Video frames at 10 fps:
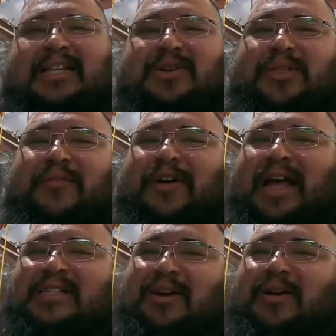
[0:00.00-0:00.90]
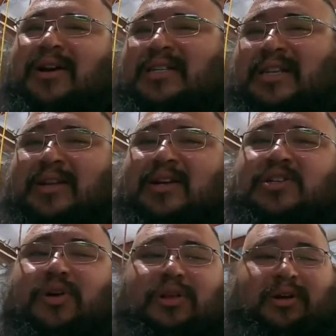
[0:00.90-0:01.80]
I sold the fans, the harness, and the
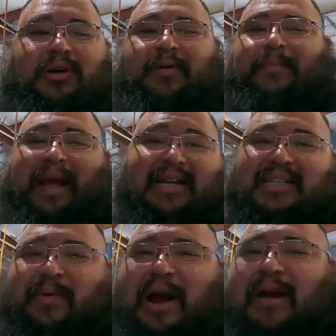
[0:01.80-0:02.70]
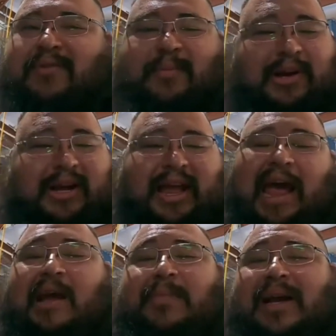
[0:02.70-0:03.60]
controller because they were aftermarket,
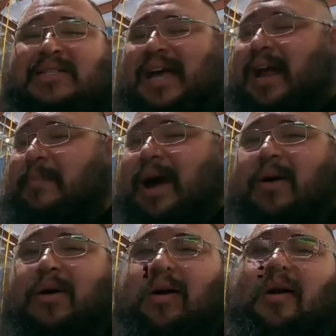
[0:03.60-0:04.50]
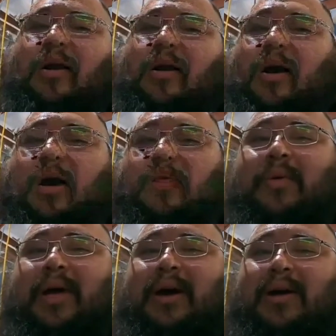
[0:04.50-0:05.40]
and because I had power all the
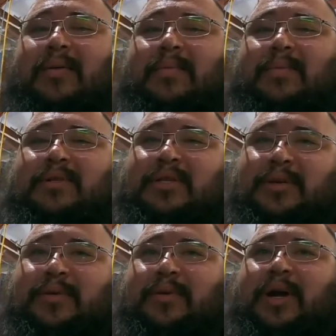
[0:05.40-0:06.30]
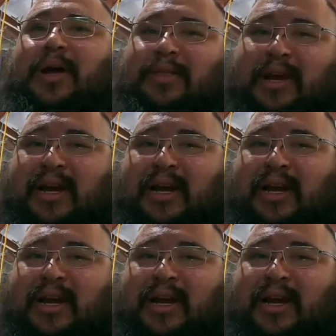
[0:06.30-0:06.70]
way up to the